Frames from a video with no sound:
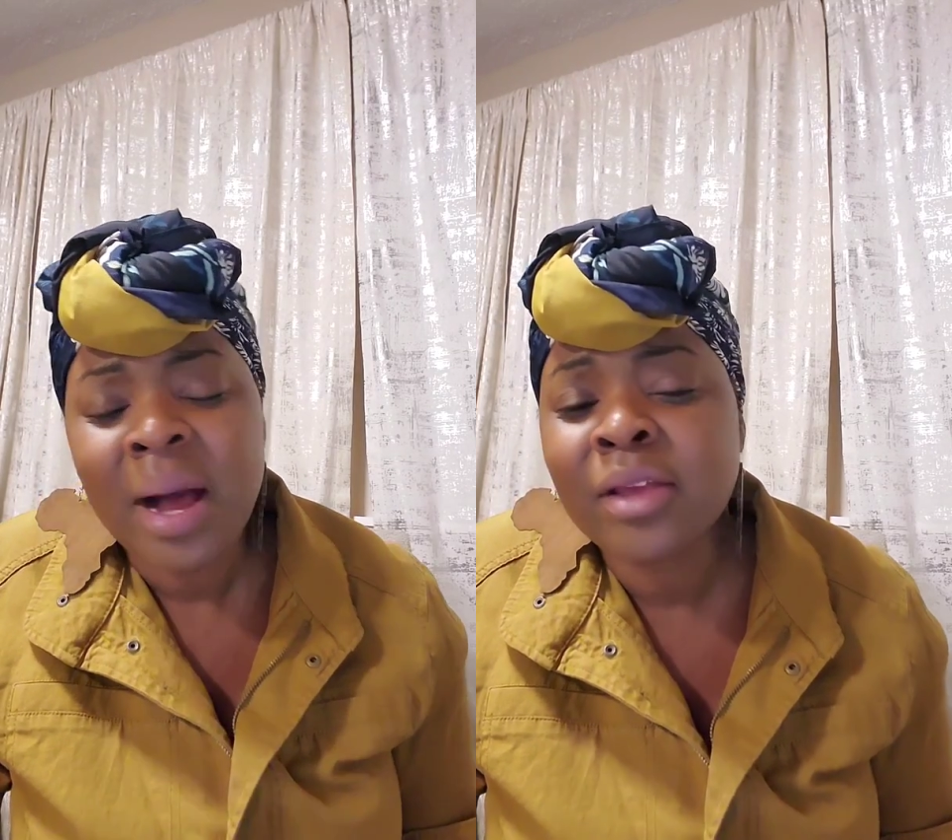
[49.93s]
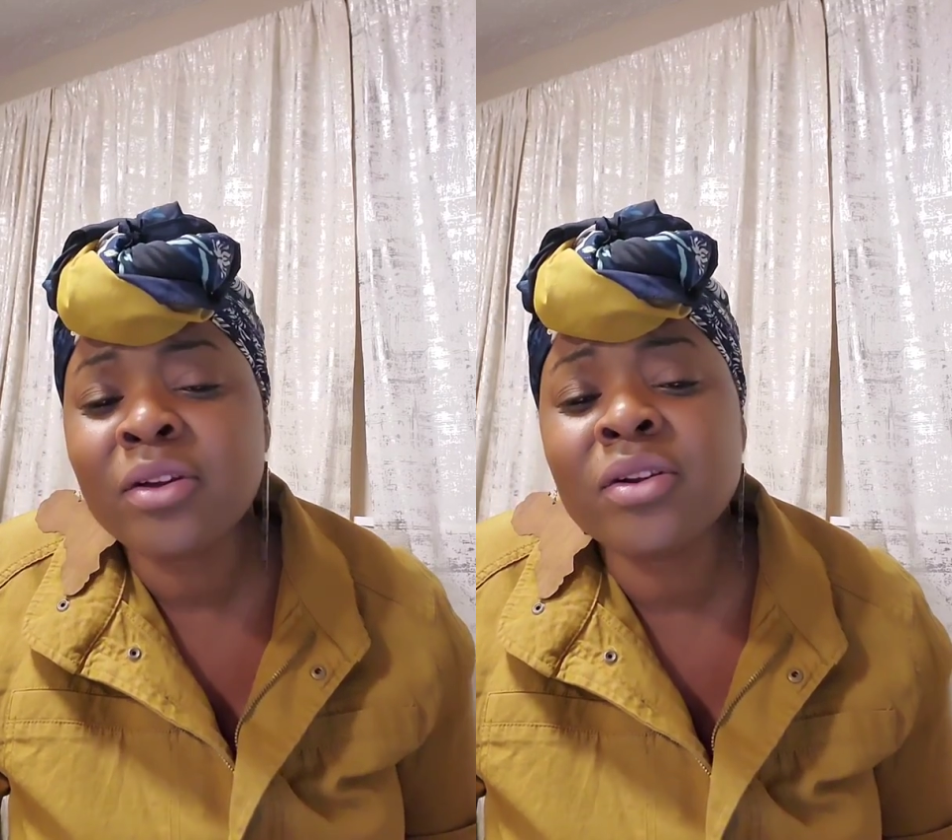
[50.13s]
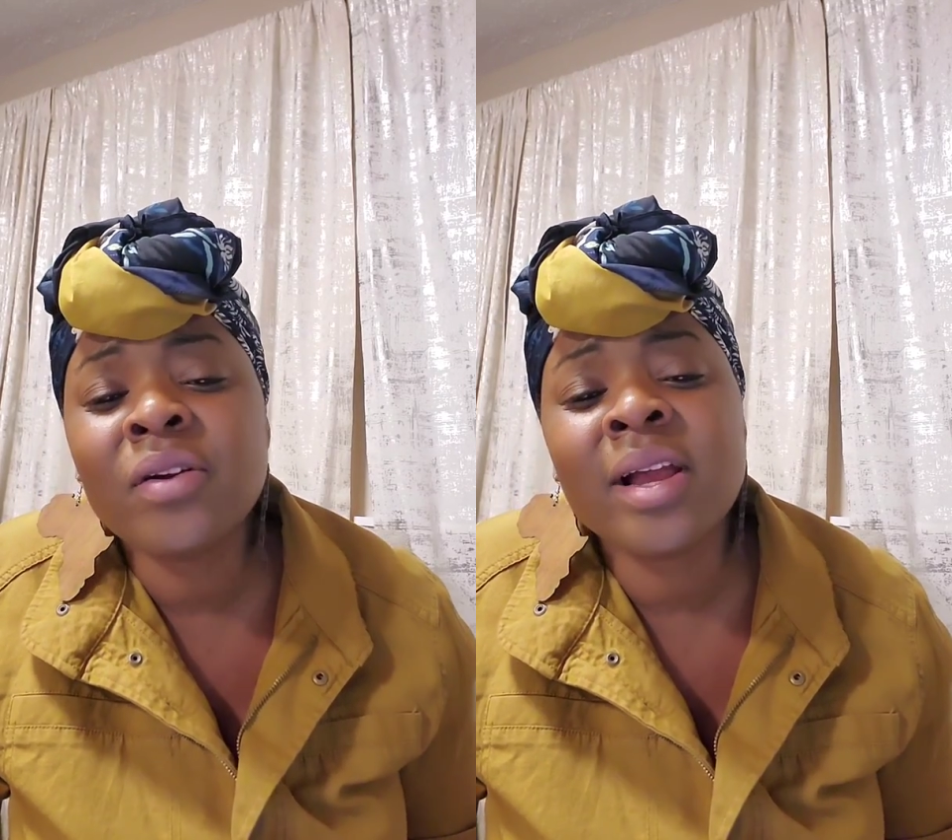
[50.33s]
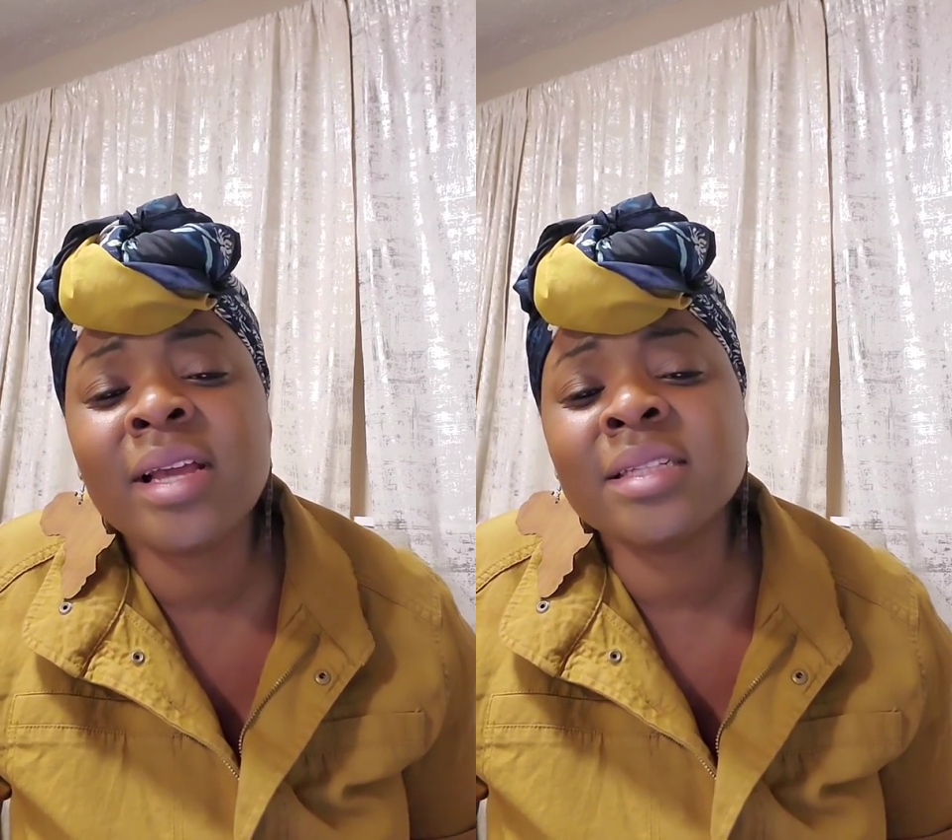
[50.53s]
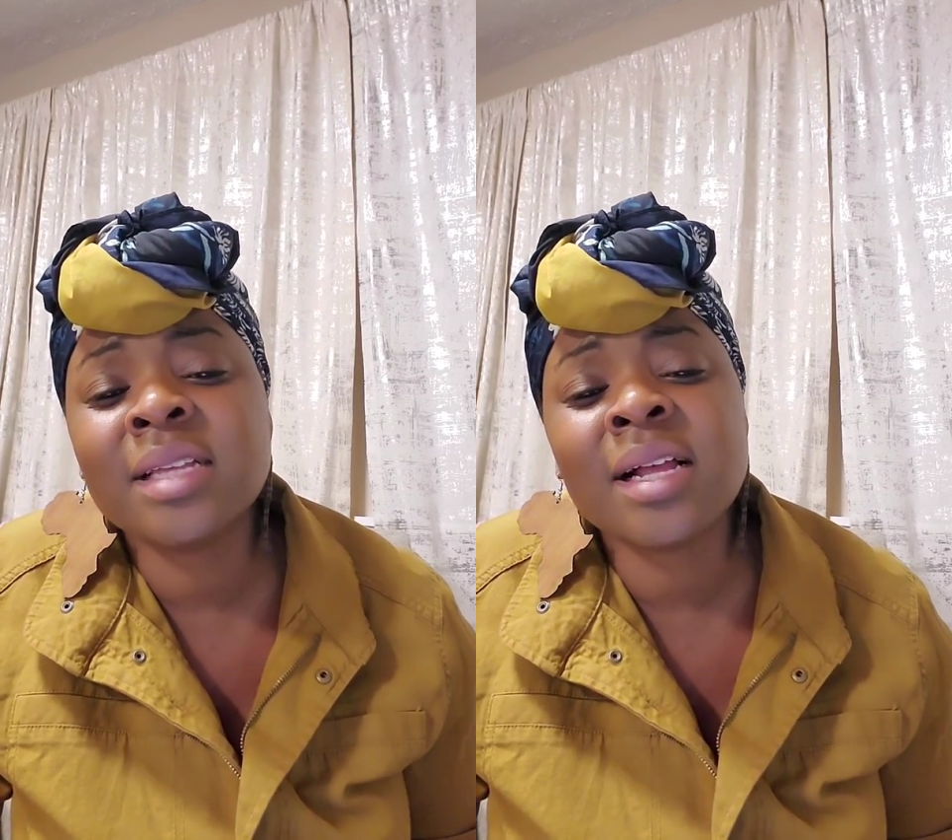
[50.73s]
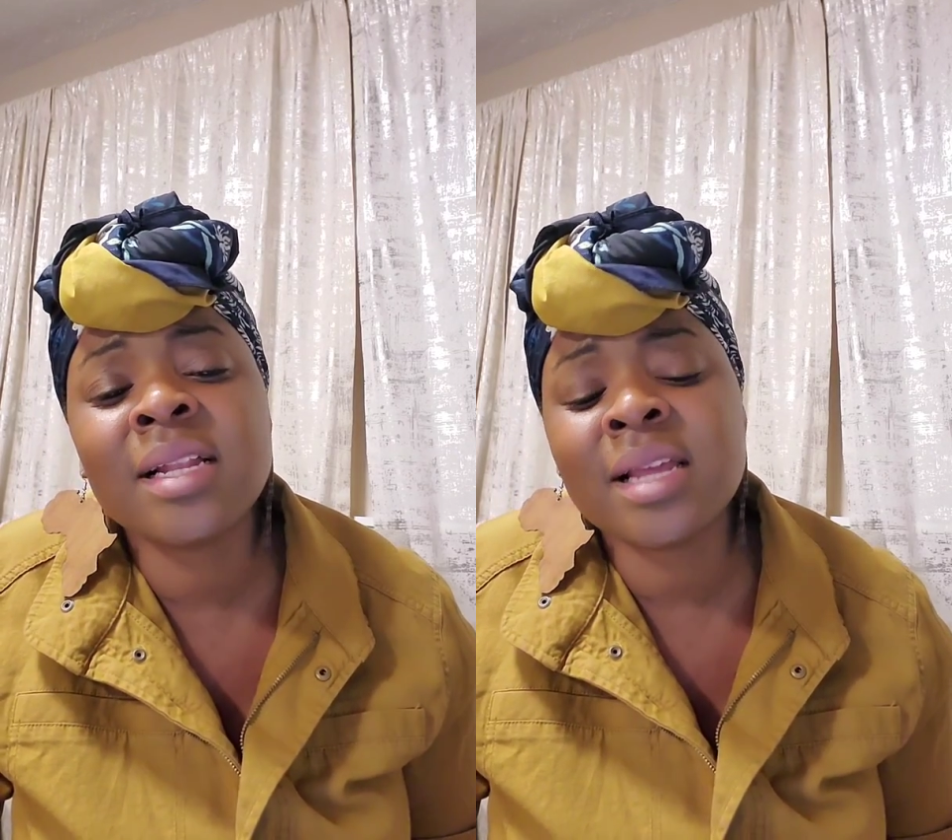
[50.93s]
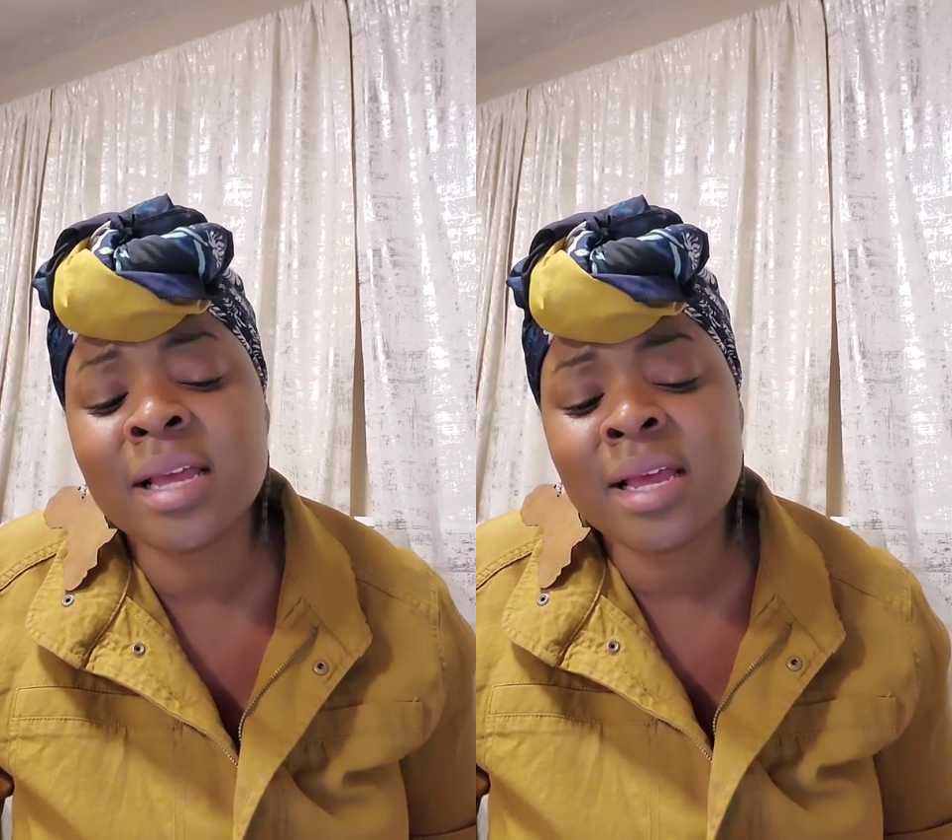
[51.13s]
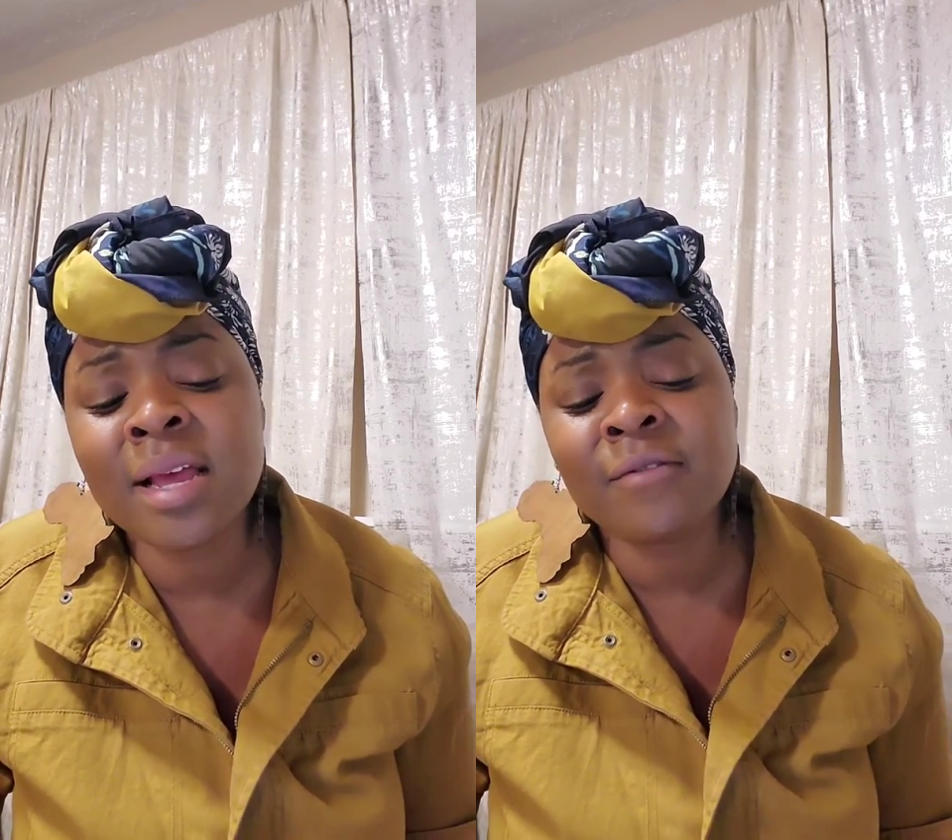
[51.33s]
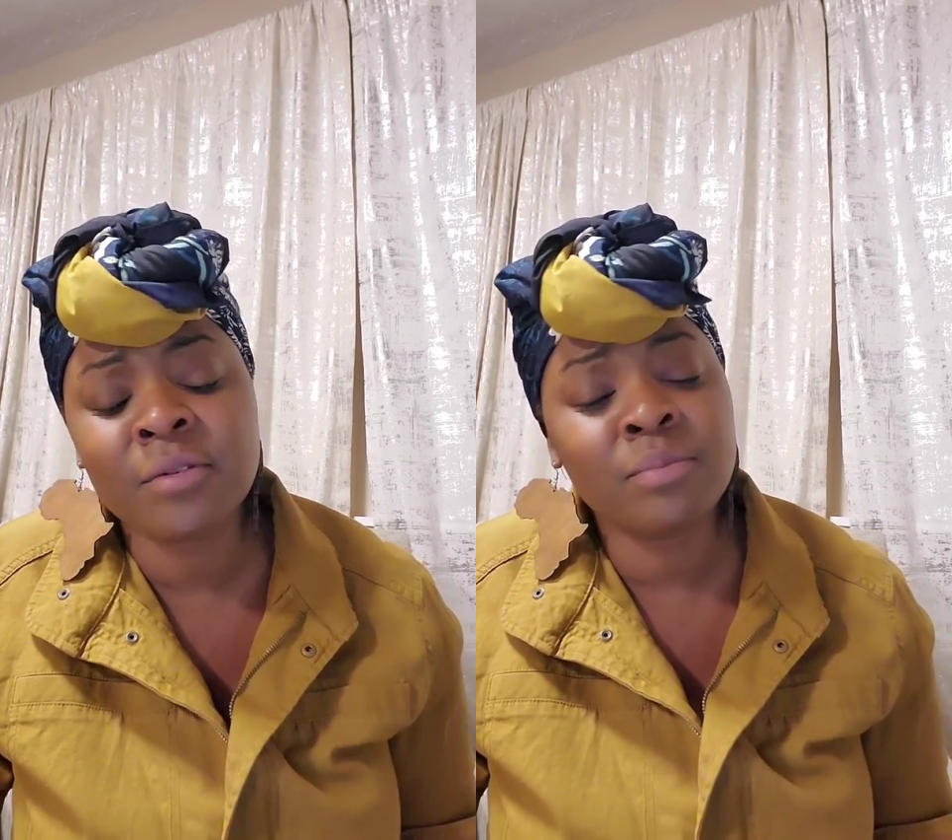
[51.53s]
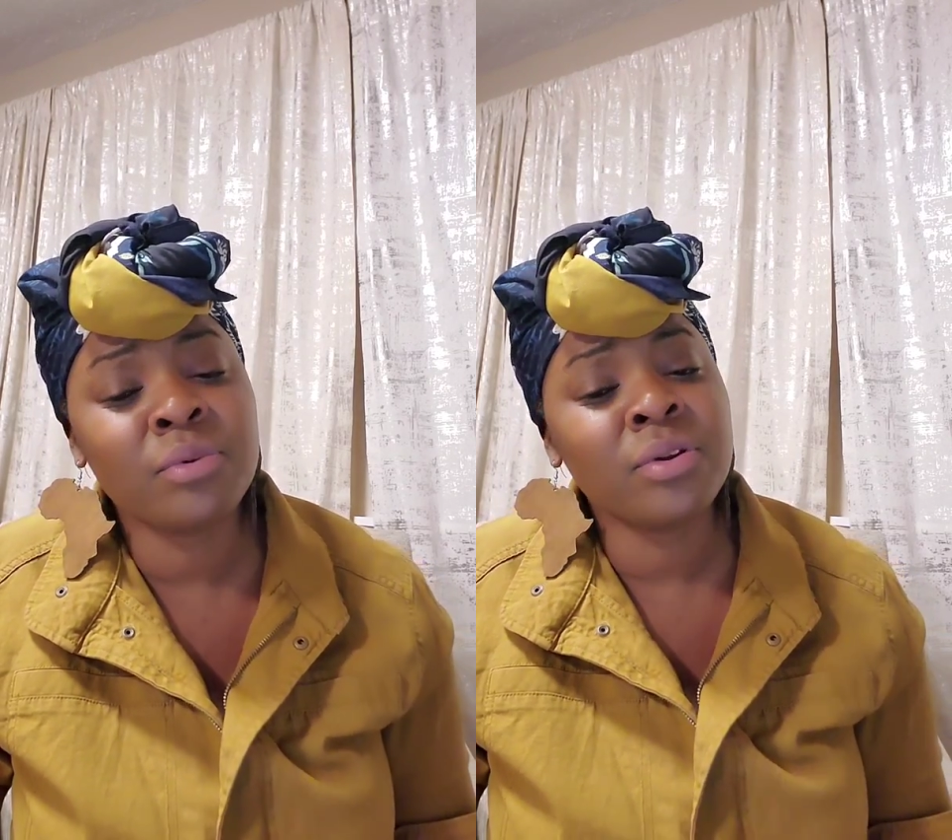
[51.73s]
By your grace I
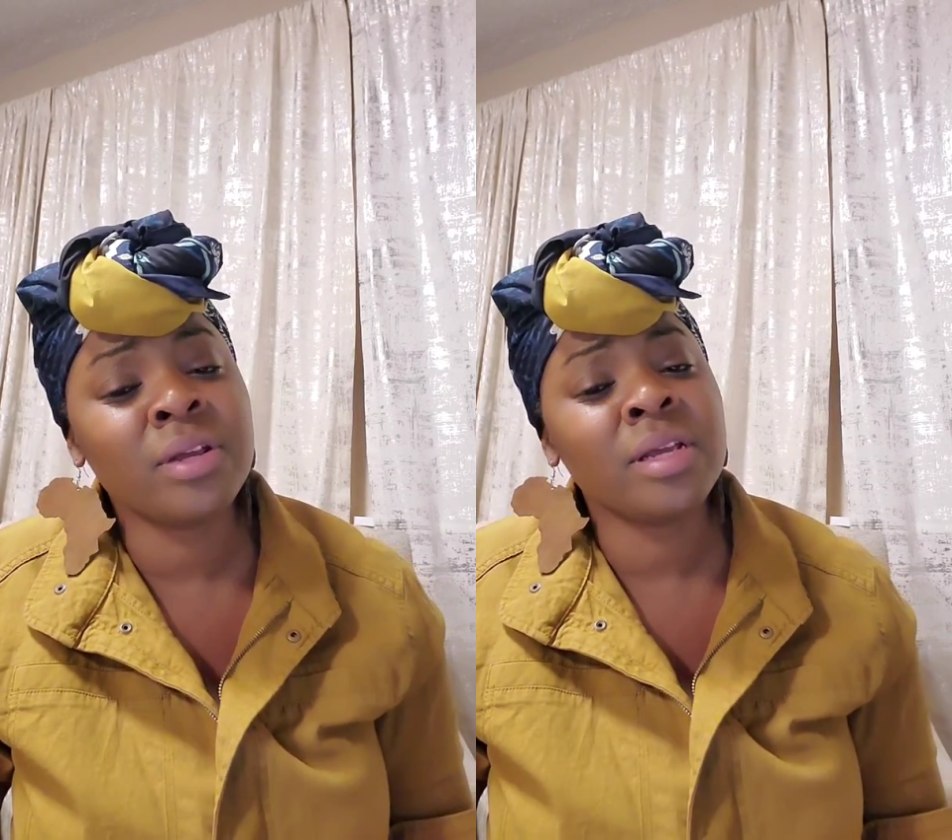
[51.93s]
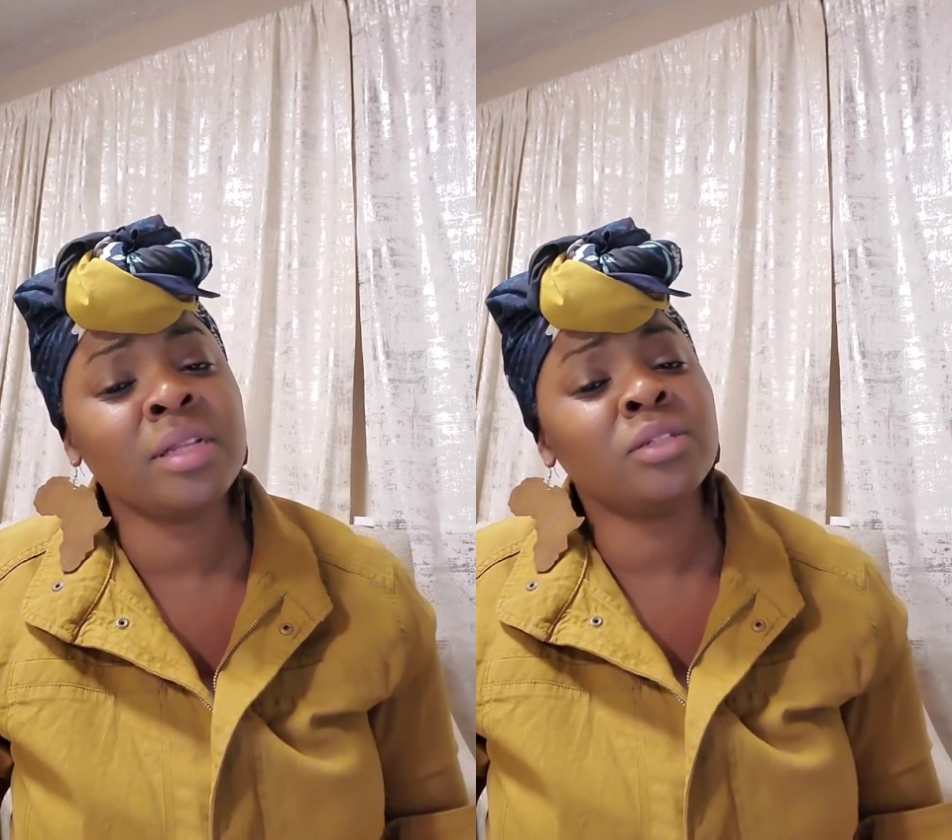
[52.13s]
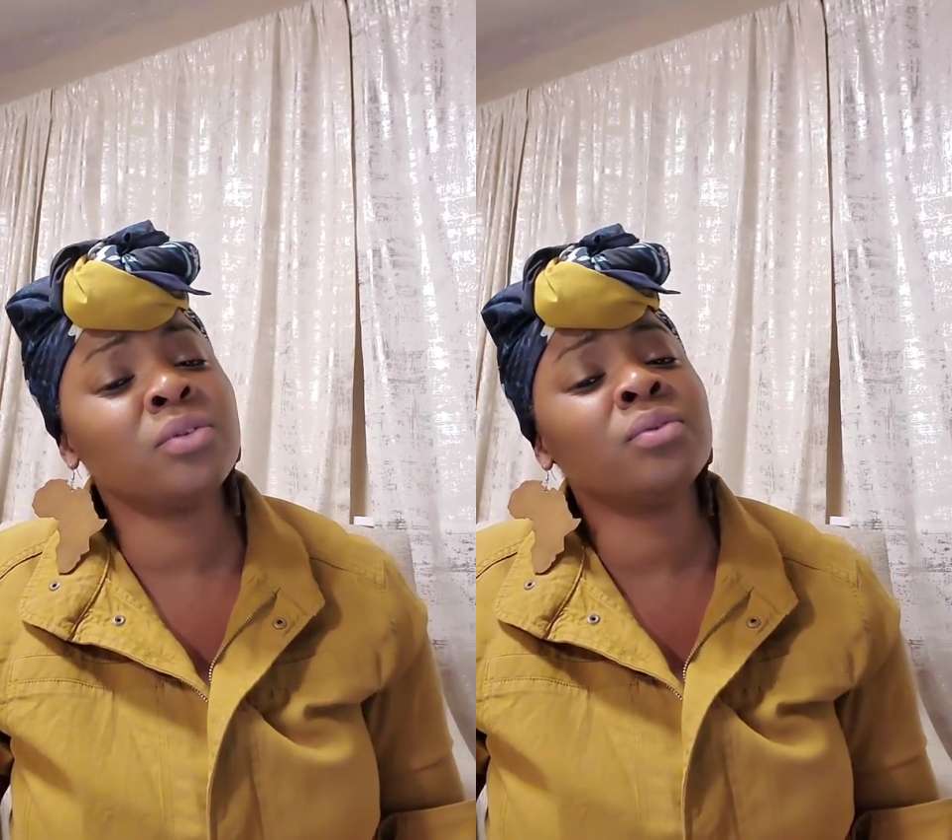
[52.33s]
live and breathe